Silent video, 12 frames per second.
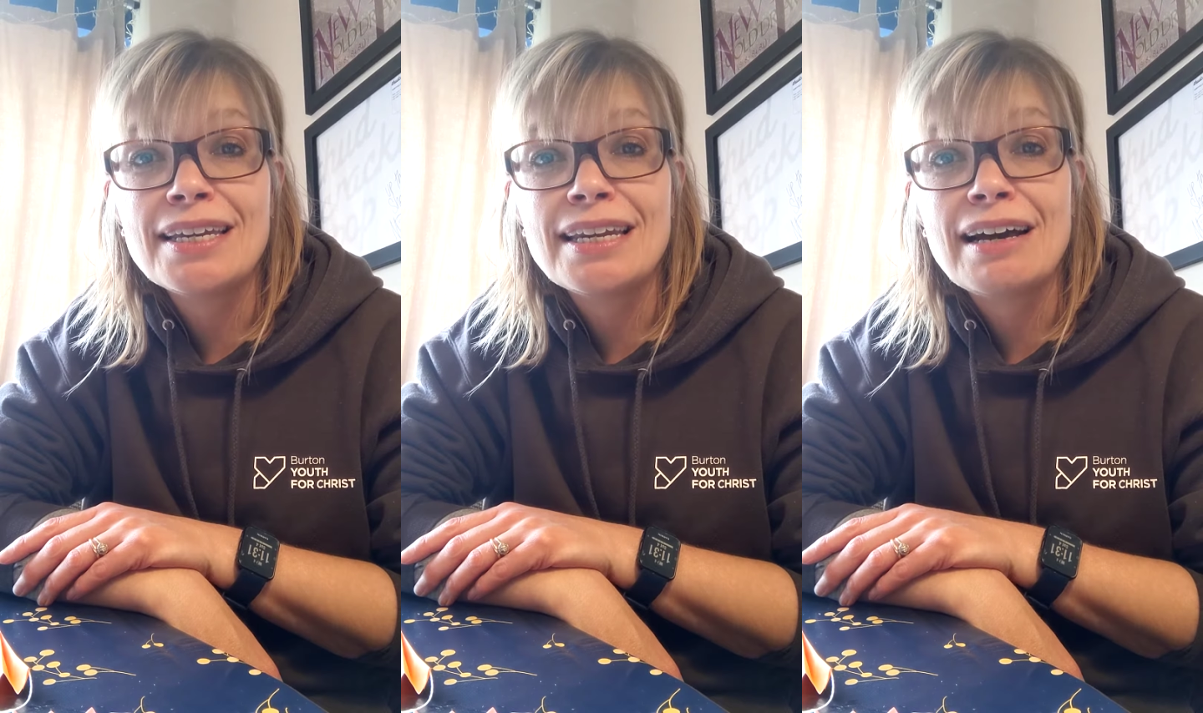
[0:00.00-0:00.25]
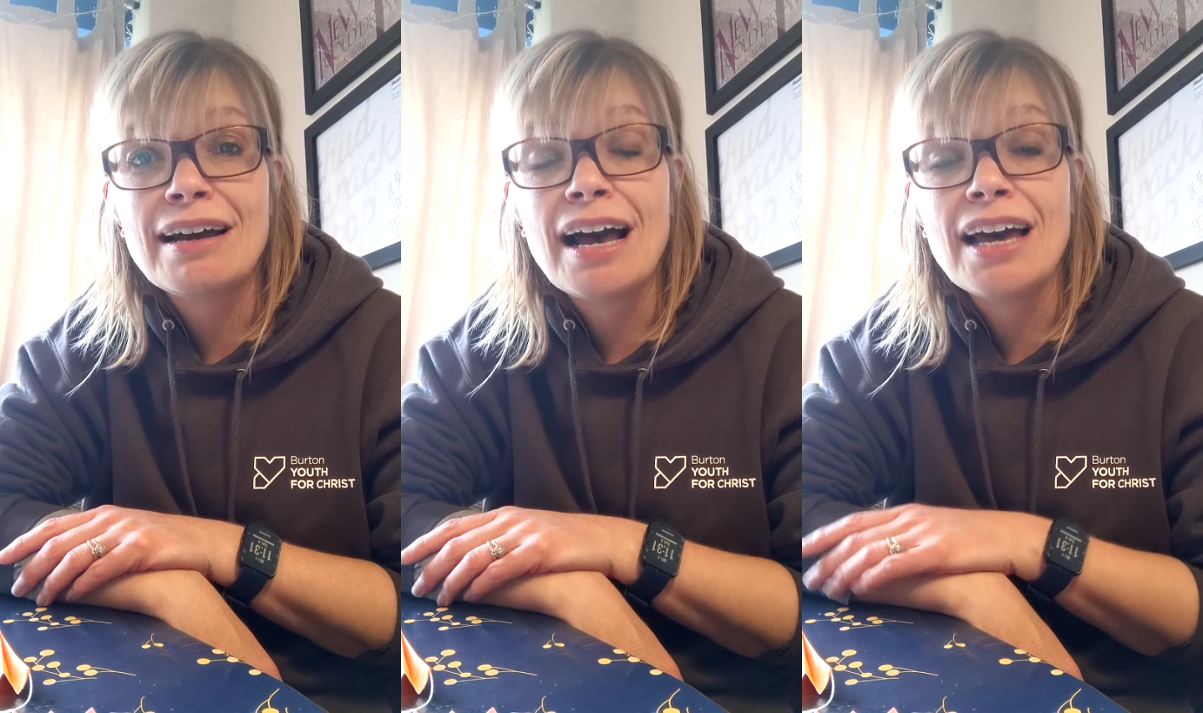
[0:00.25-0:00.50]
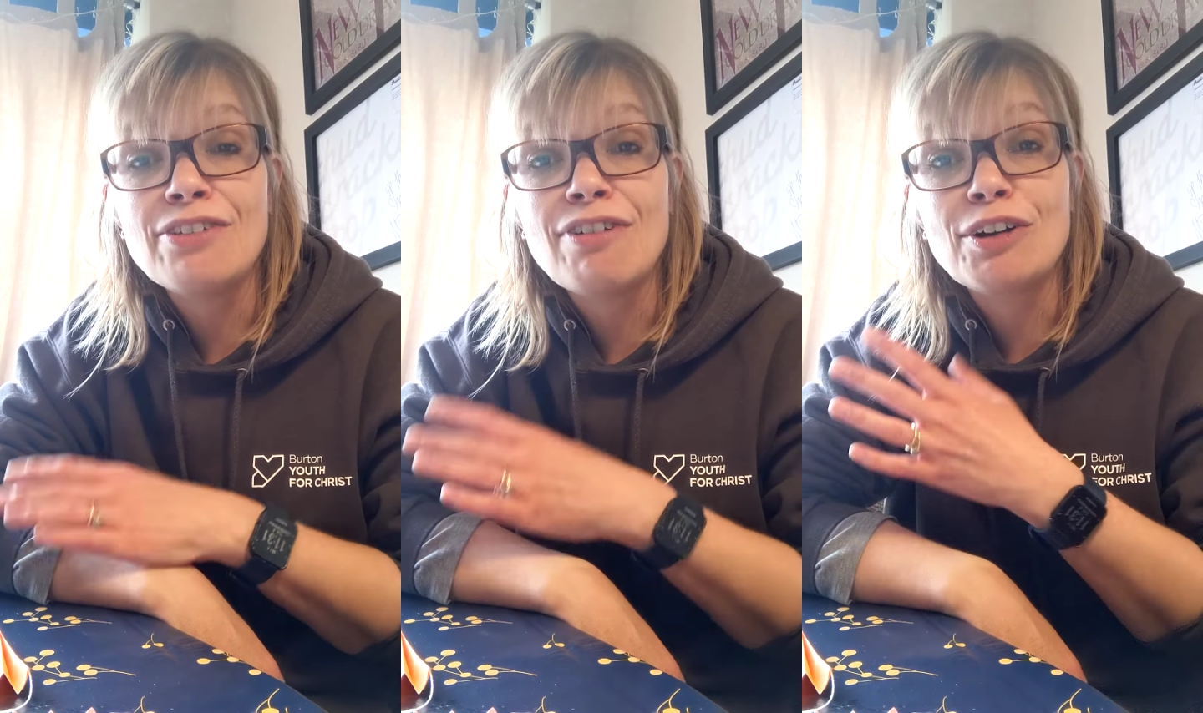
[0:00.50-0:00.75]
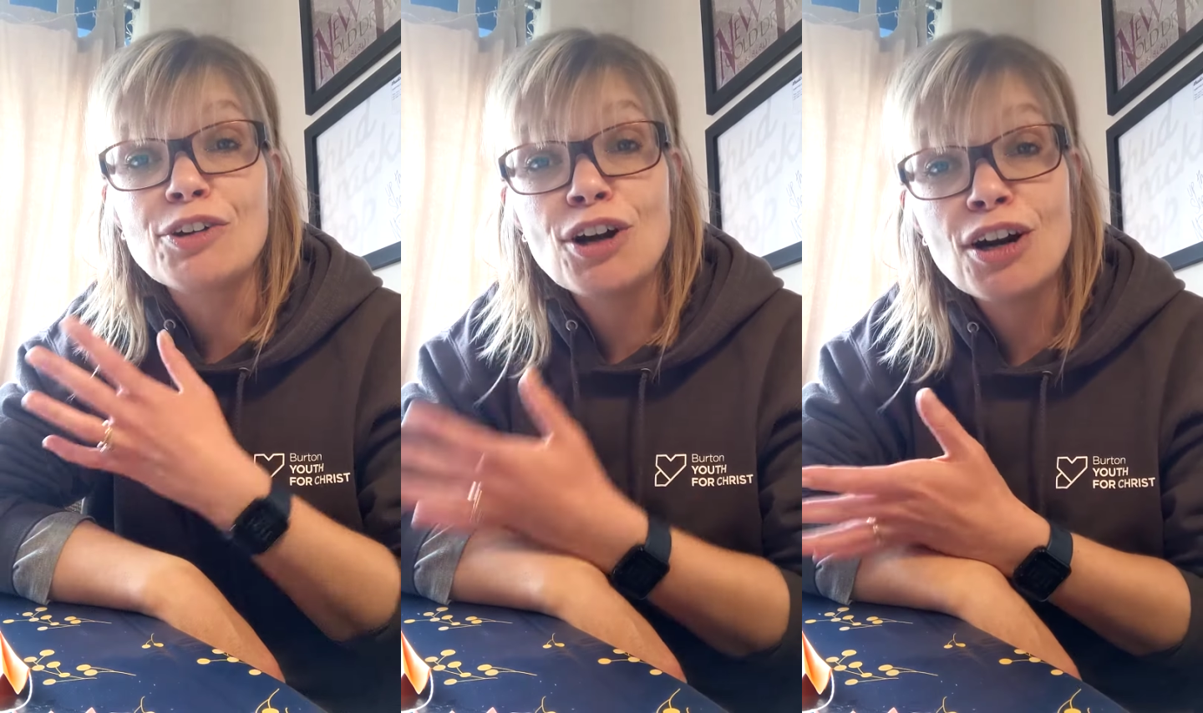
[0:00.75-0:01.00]
in either
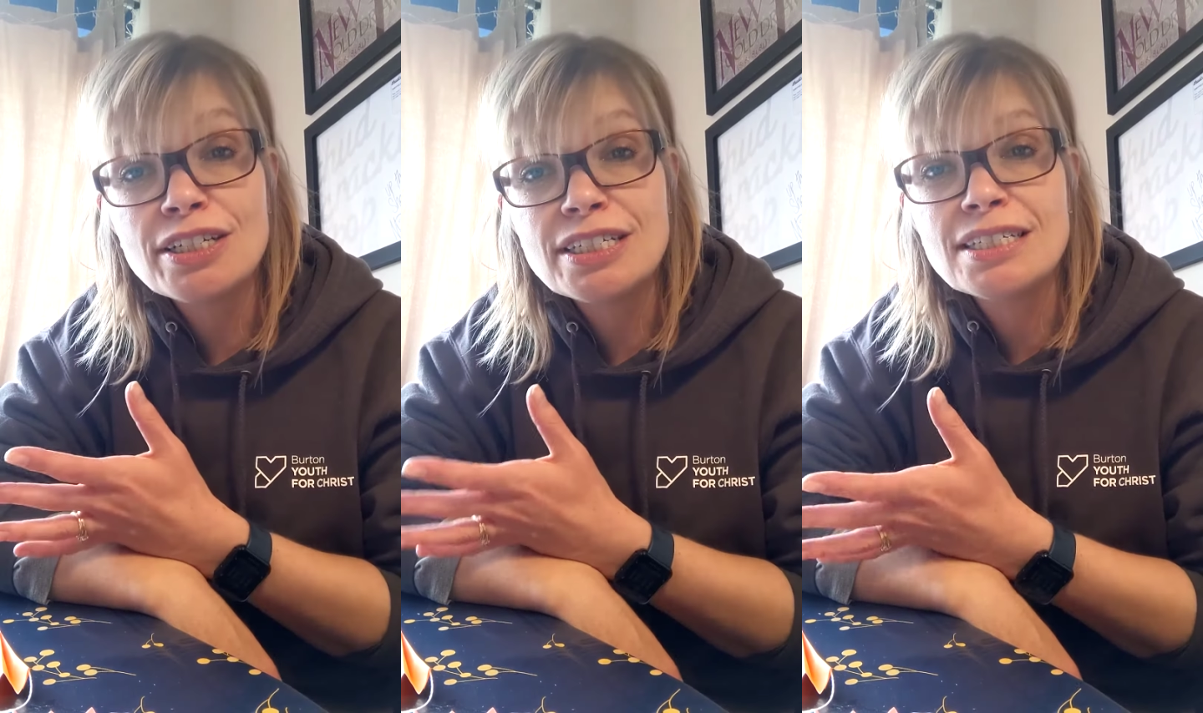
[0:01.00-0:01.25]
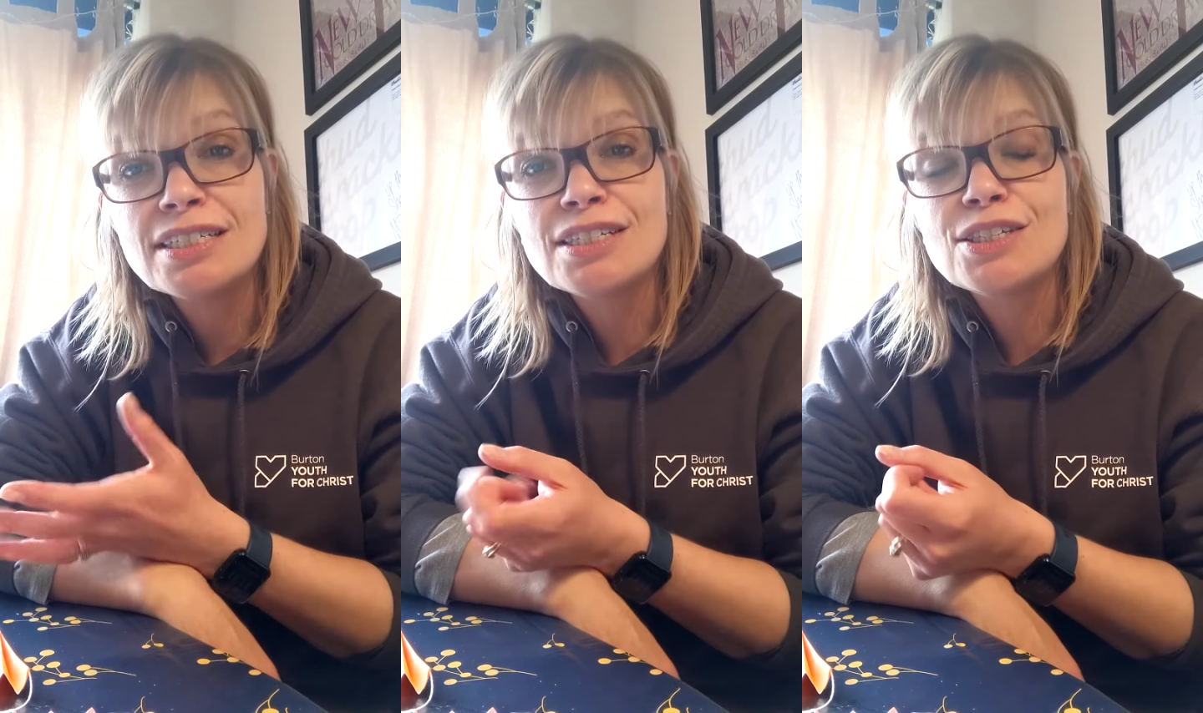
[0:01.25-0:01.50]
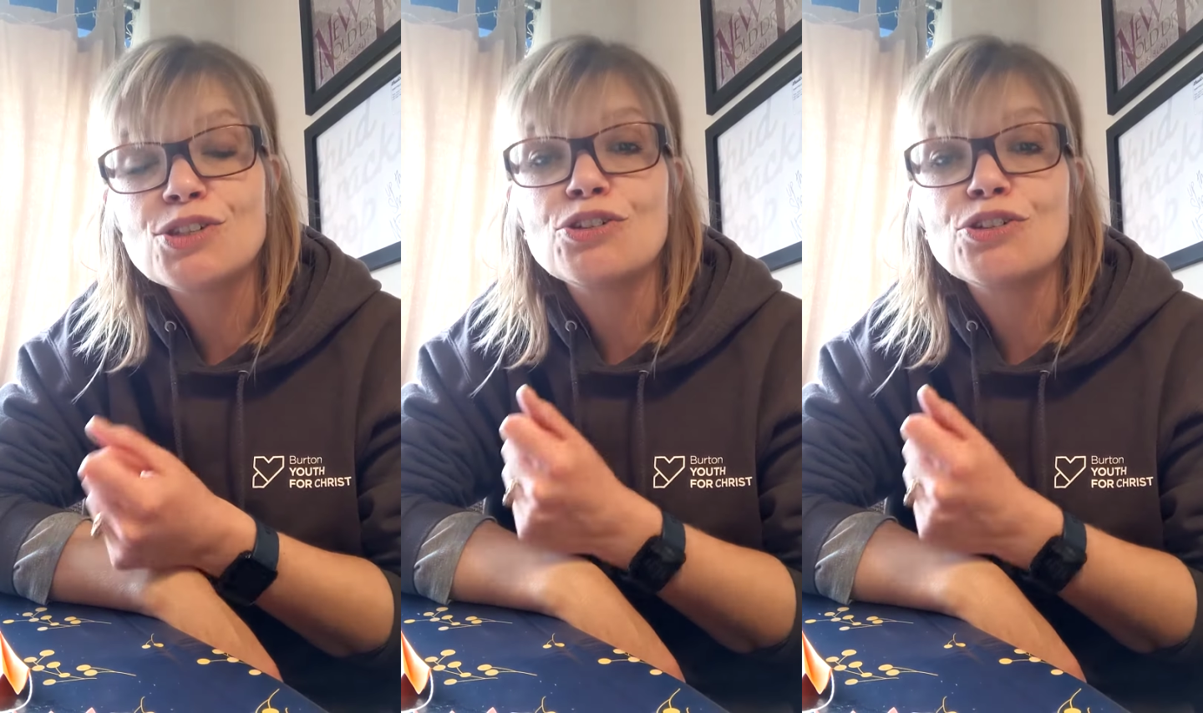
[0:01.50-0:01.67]
our gardens